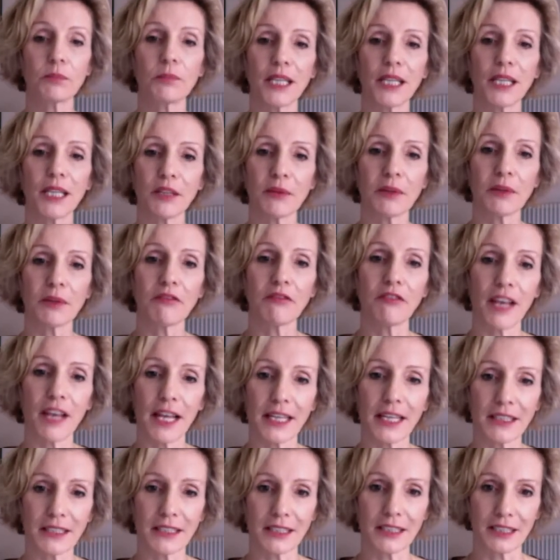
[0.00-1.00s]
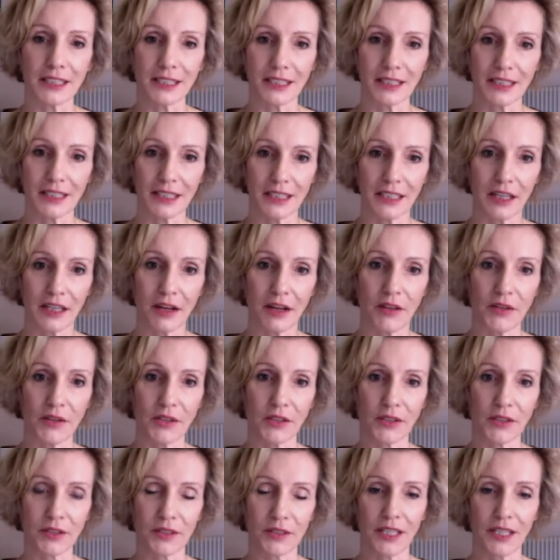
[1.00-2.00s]
being reflected in
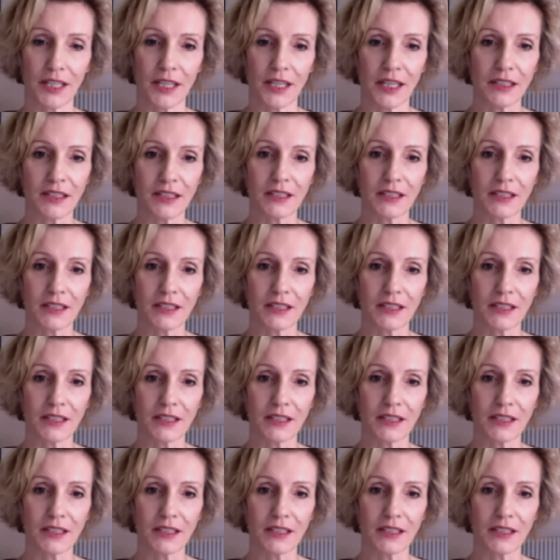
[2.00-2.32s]
others.